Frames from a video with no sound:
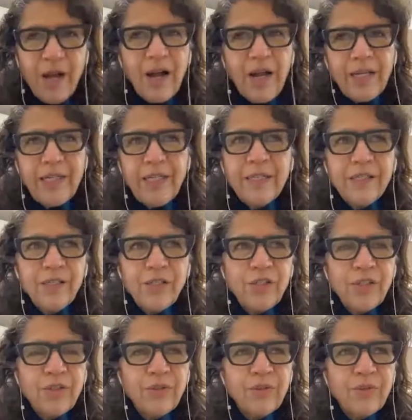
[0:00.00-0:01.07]
I needed
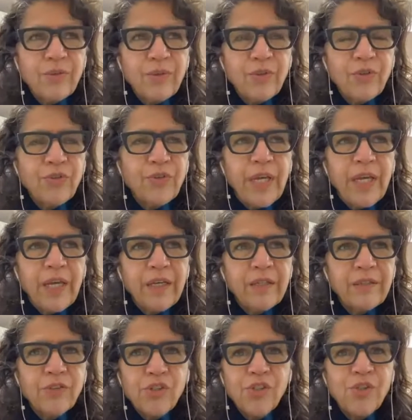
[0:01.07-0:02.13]
to create
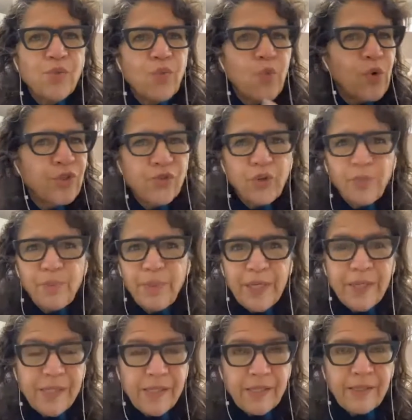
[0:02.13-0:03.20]
just wardrobe
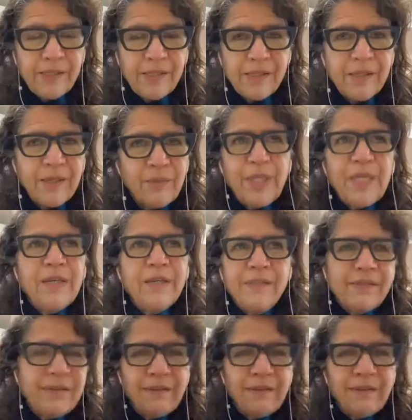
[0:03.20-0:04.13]
basics because